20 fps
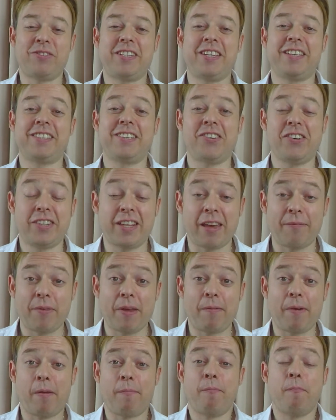610
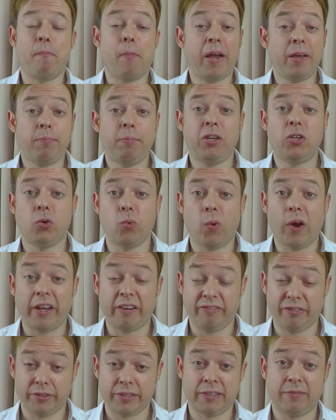mm might be too
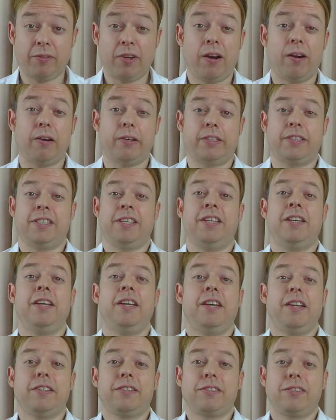wide for some cars.
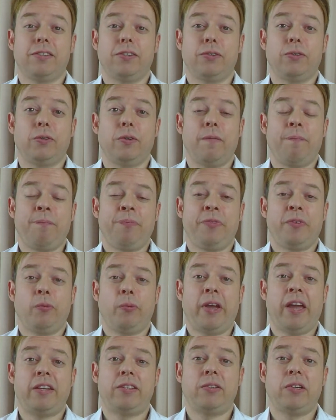So
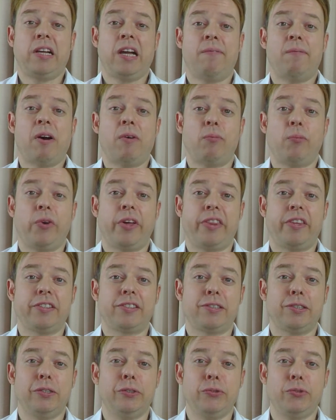we had to come up with a
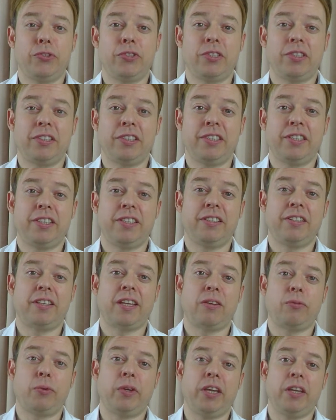solution
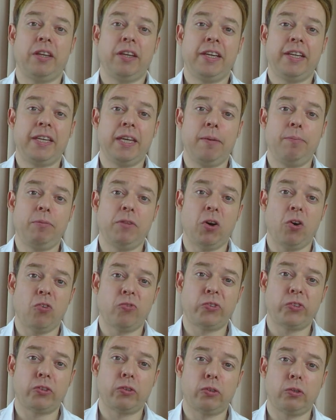that we keep the
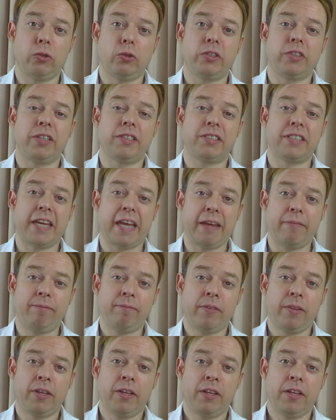overall look the
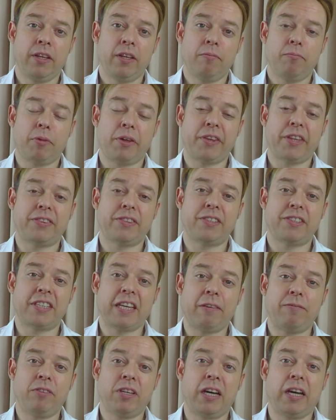same, but at the
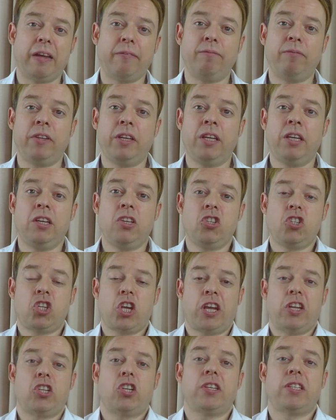same time
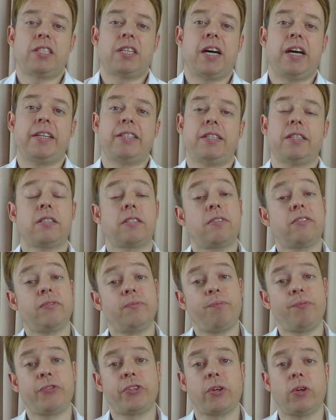change the sizes.
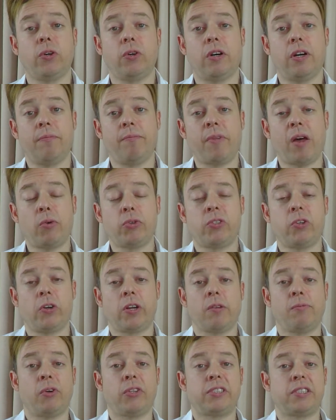So I was
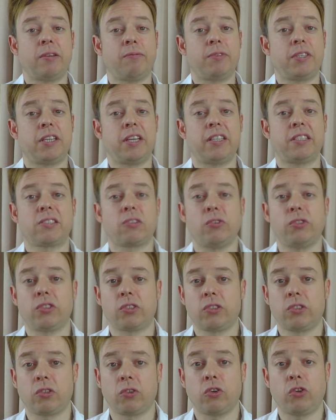talking about some size
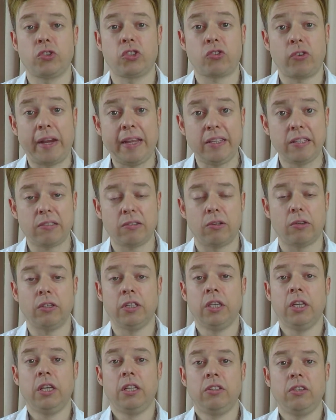constraints, or
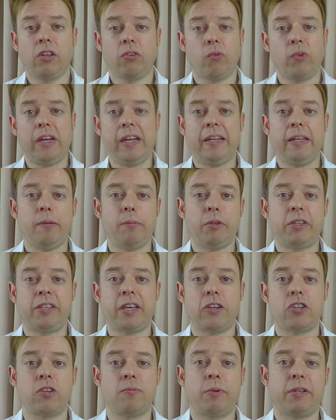not really
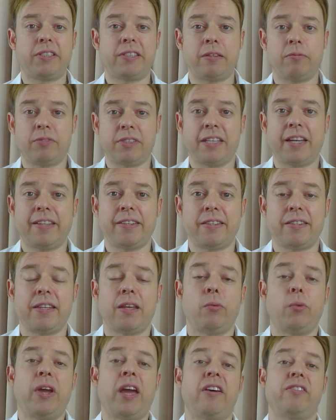limitation, but some sizes
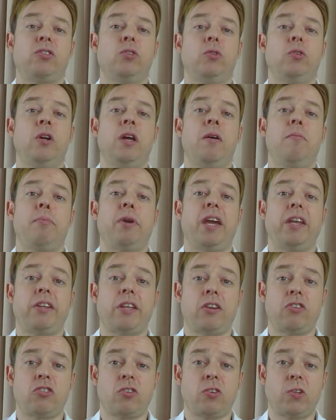that we had to pay
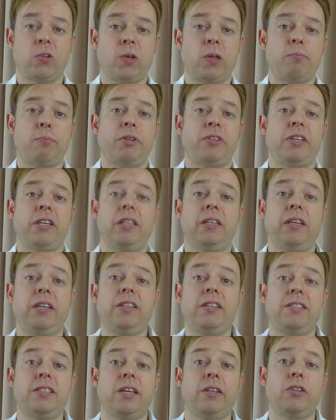attention to. In particular,
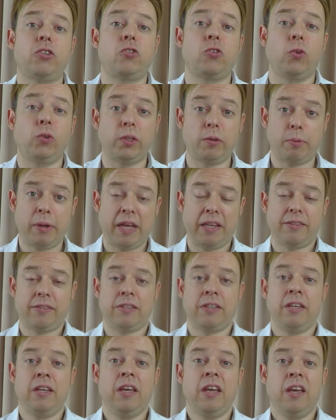these are the shoulder
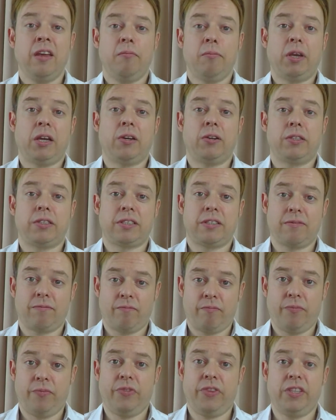pads, because
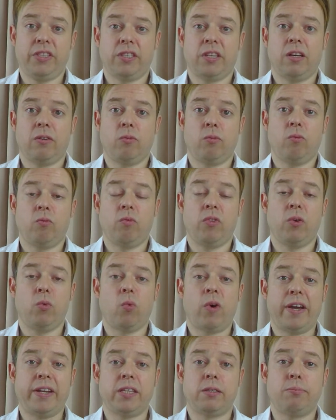these are the
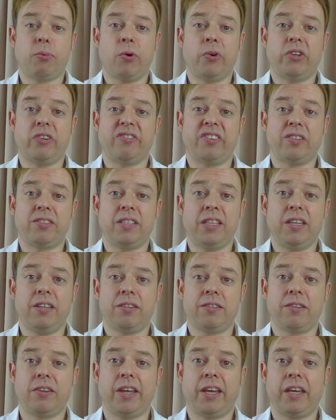widest point of the seat,
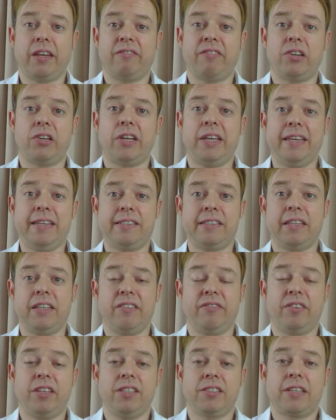so they can very
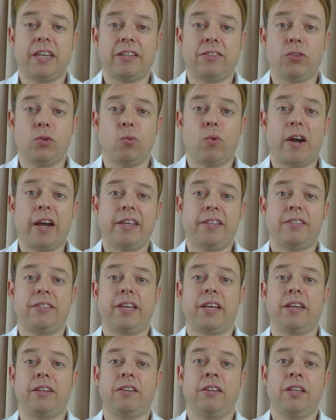easily, if these get too wide,
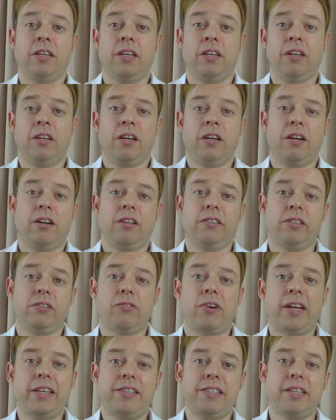they can, on the
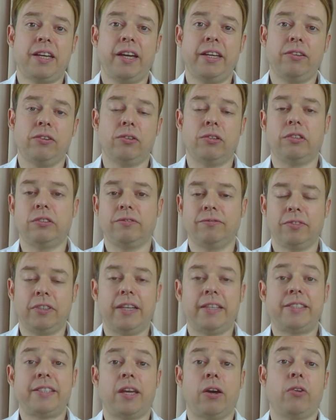right side, or
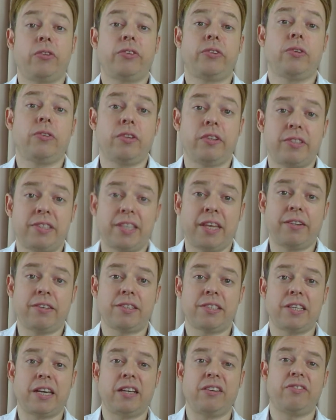let's say onto the
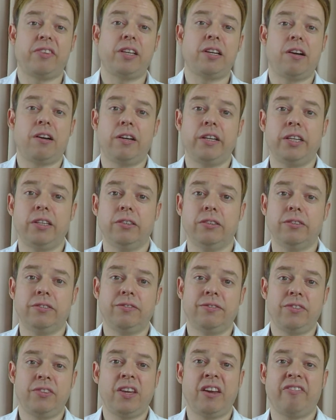center side of the car, you
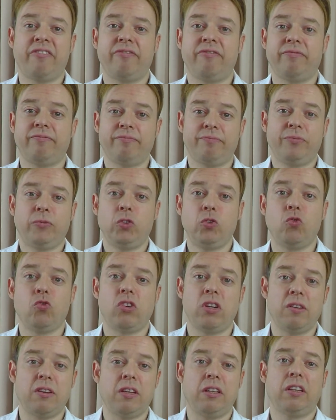have
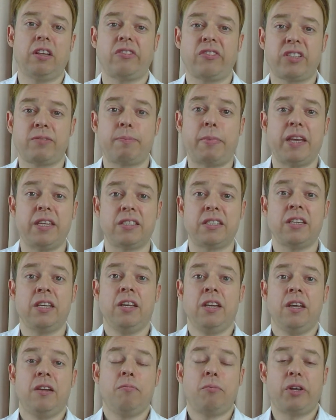usually a lot of space,
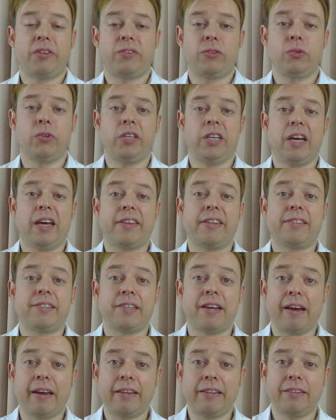but to the other
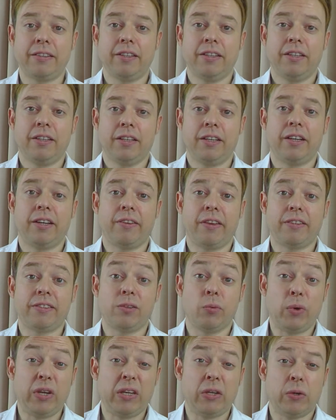side there's
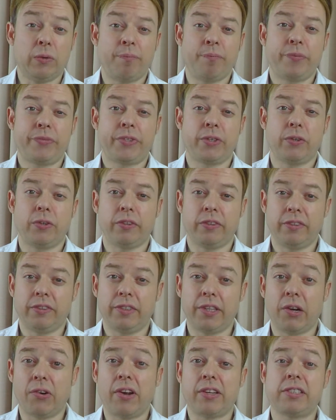the window, so
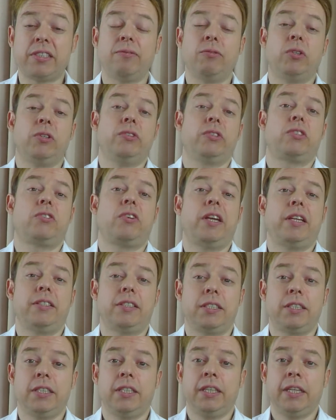there are some constraints.